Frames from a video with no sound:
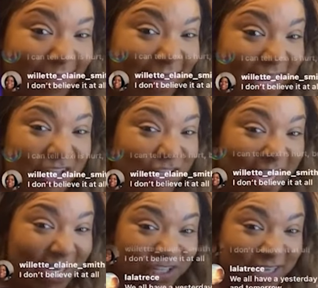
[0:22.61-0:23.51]

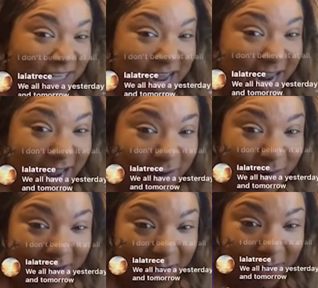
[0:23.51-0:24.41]
That's just not
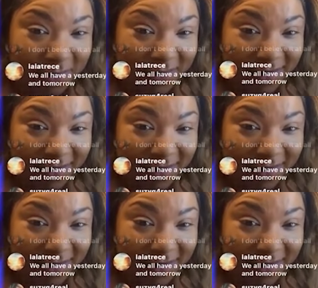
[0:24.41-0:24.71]
how it go.